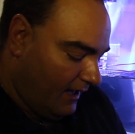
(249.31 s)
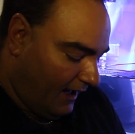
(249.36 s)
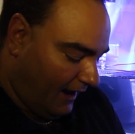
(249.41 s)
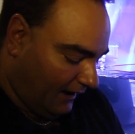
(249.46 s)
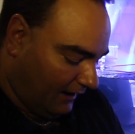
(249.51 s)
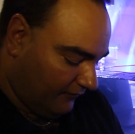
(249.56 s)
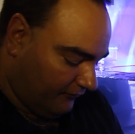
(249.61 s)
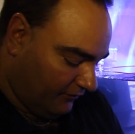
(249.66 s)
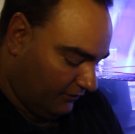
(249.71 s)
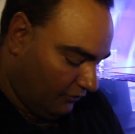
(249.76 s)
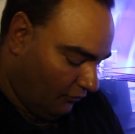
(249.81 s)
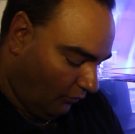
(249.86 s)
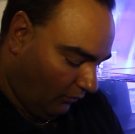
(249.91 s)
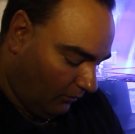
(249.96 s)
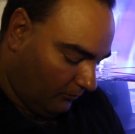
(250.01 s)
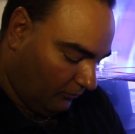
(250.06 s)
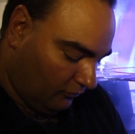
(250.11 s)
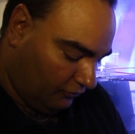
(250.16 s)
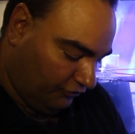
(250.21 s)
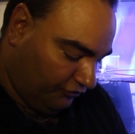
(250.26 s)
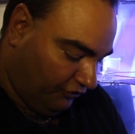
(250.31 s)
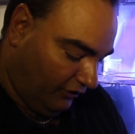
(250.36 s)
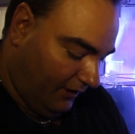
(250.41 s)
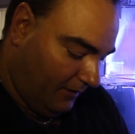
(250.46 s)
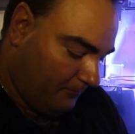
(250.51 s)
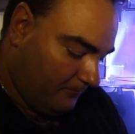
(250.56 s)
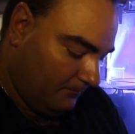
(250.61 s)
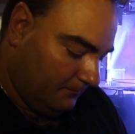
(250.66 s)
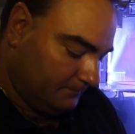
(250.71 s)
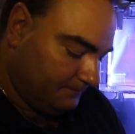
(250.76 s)
out of a normal
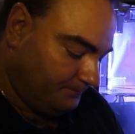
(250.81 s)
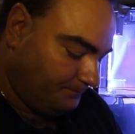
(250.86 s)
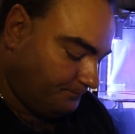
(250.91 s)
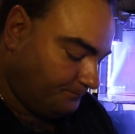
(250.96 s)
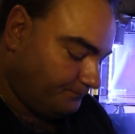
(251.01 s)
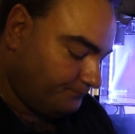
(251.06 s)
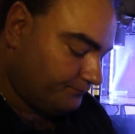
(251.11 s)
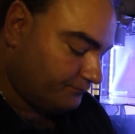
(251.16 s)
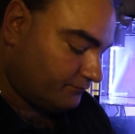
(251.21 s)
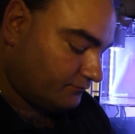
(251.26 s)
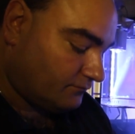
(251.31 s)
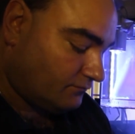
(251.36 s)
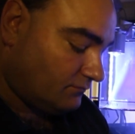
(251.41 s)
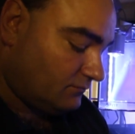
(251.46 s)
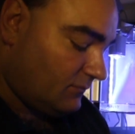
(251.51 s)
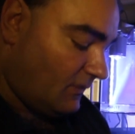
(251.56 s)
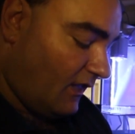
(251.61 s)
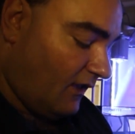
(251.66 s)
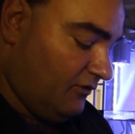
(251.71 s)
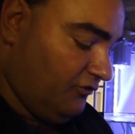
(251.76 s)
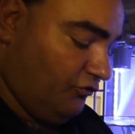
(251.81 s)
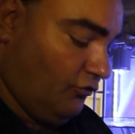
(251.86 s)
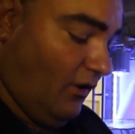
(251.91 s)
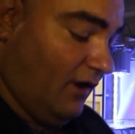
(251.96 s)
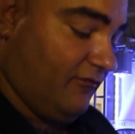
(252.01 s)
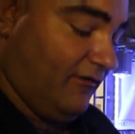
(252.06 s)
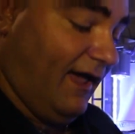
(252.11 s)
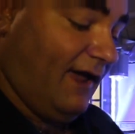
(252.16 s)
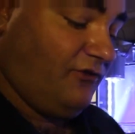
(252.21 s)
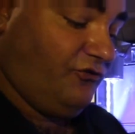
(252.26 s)
chip. So
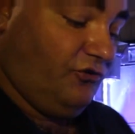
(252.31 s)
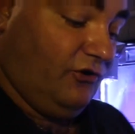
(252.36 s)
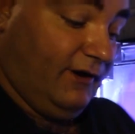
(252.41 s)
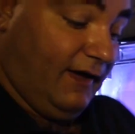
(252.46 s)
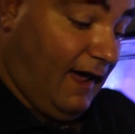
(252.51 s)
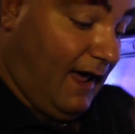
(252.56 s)
I've actually